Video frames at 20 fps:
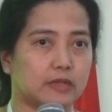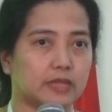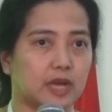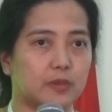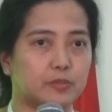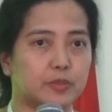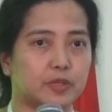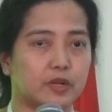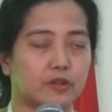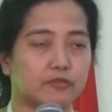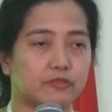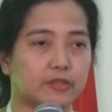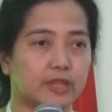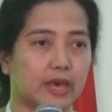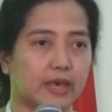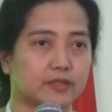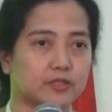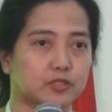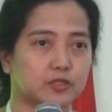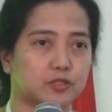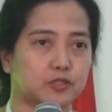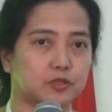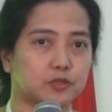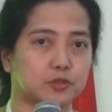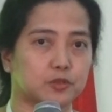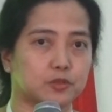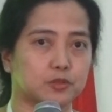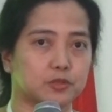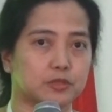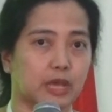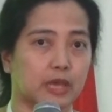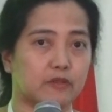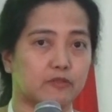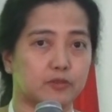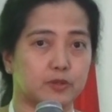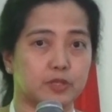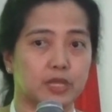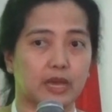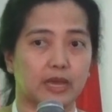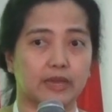a number of deaths due to
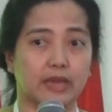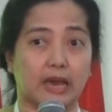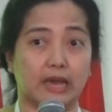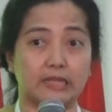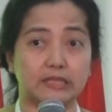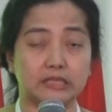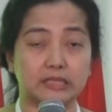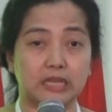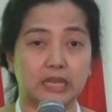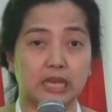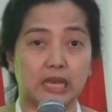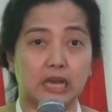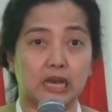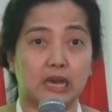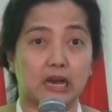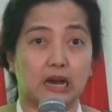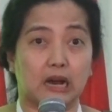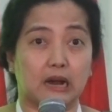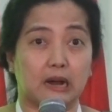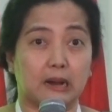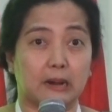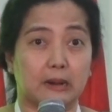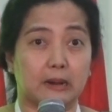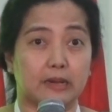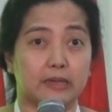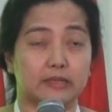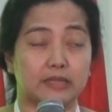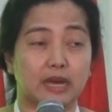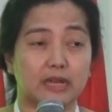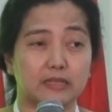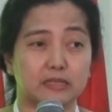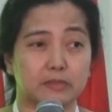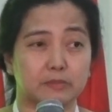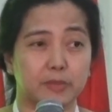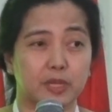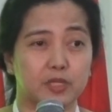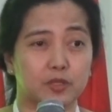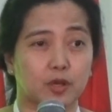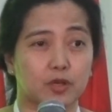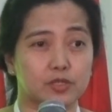Typhoon Haiyan,
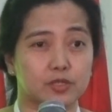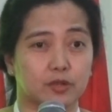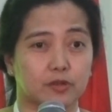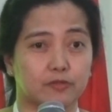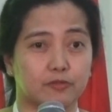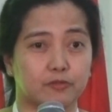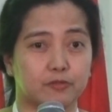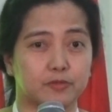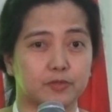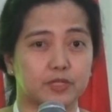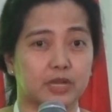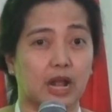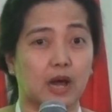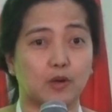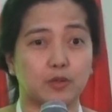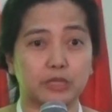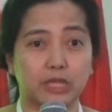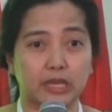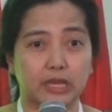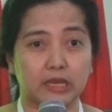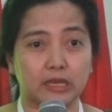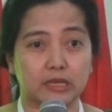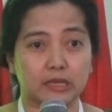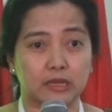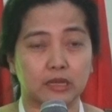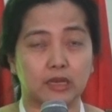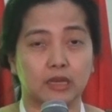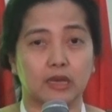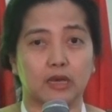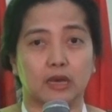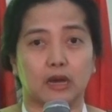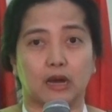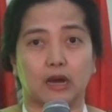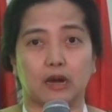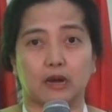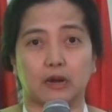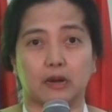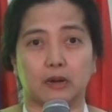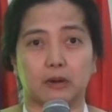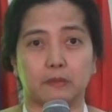not because of drowning,
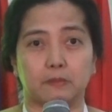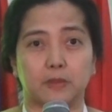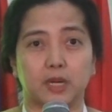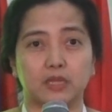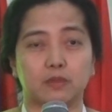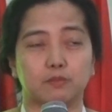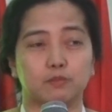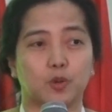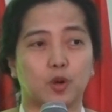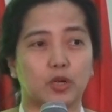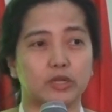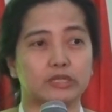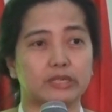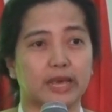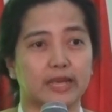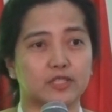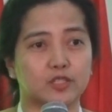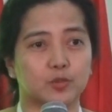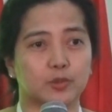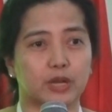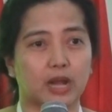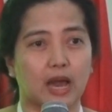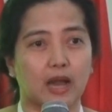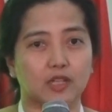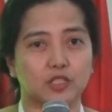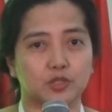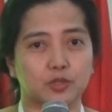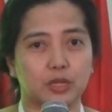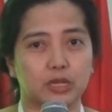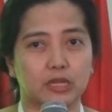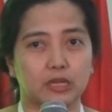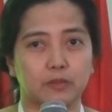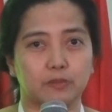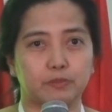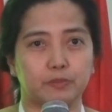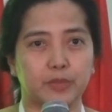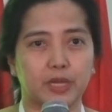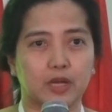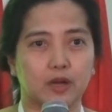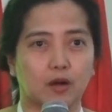but more deaths were
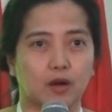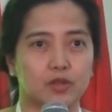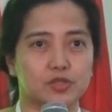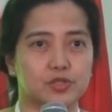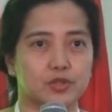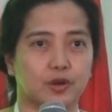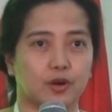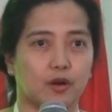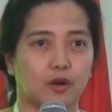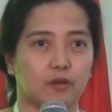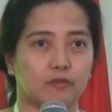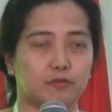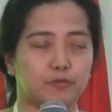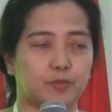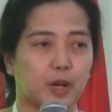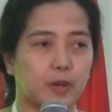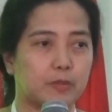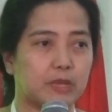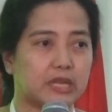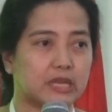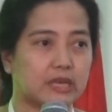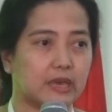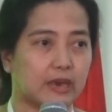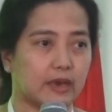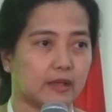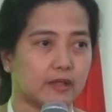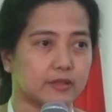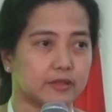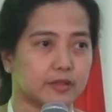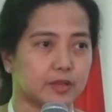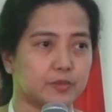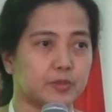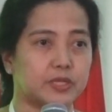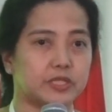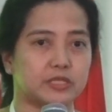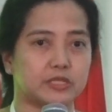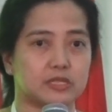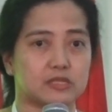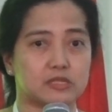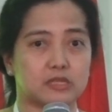actually because of public health
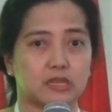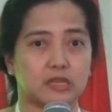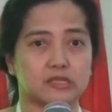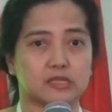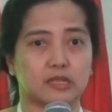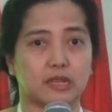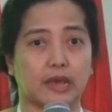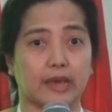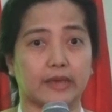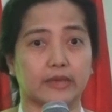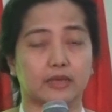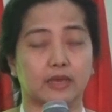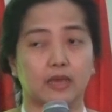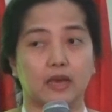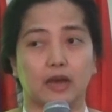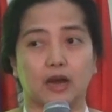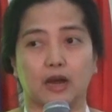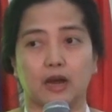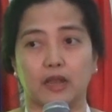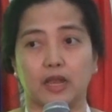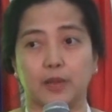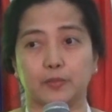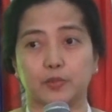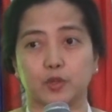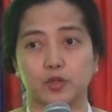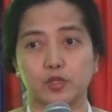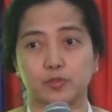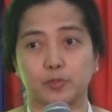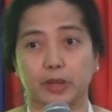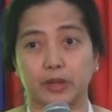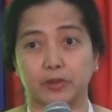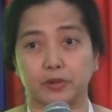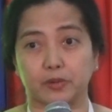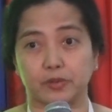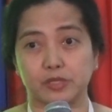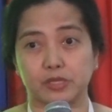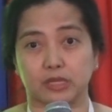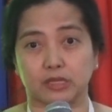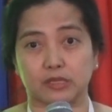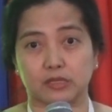emergencies like
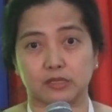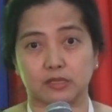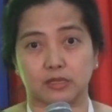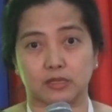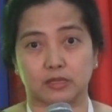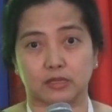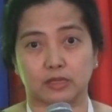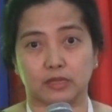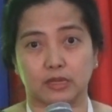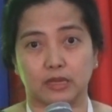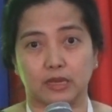leptospirosis.